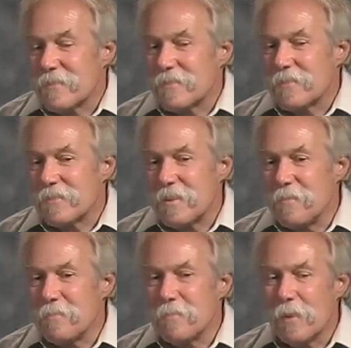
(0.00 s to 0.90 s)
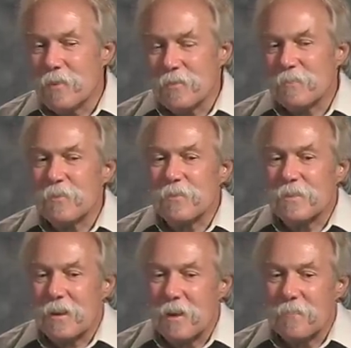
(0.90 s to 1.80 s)
to see multiple
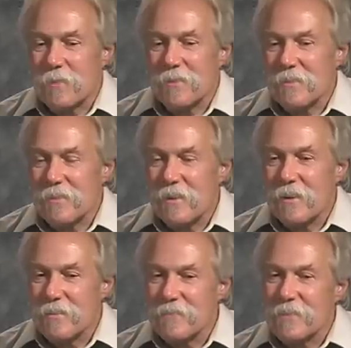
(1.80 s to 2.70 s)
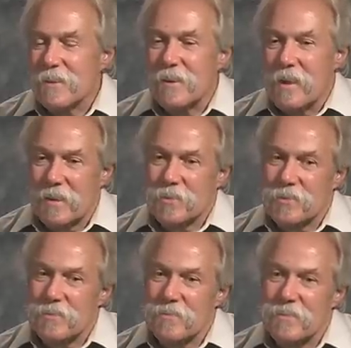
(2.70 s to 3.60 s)
types of
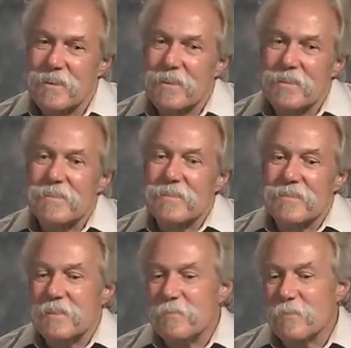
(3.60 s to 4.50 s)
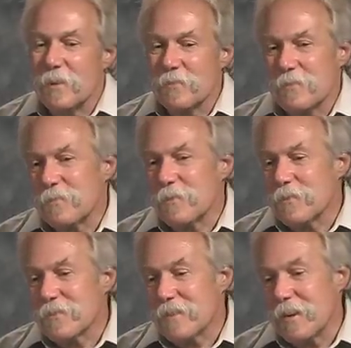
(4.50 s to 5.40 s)
connections, to see
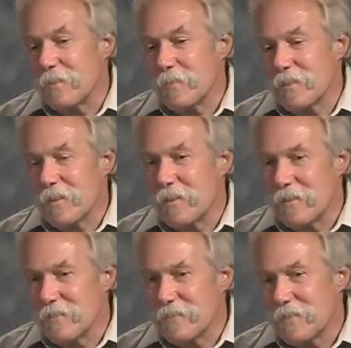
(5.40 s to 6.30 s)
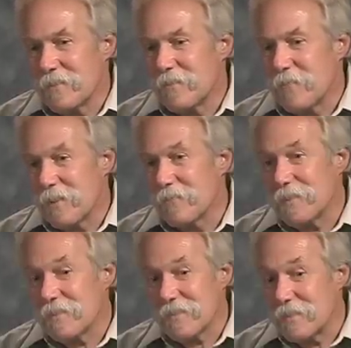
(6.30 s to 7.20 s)
multiple types of
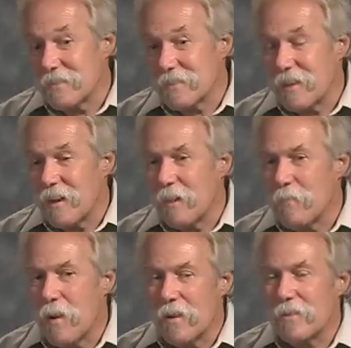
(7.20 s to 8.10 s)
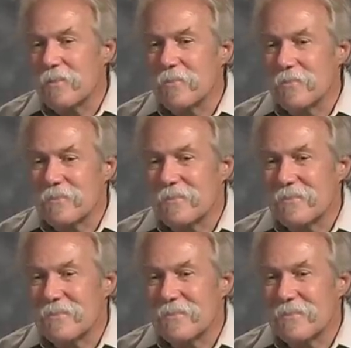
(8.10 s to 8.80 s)
relevancies among those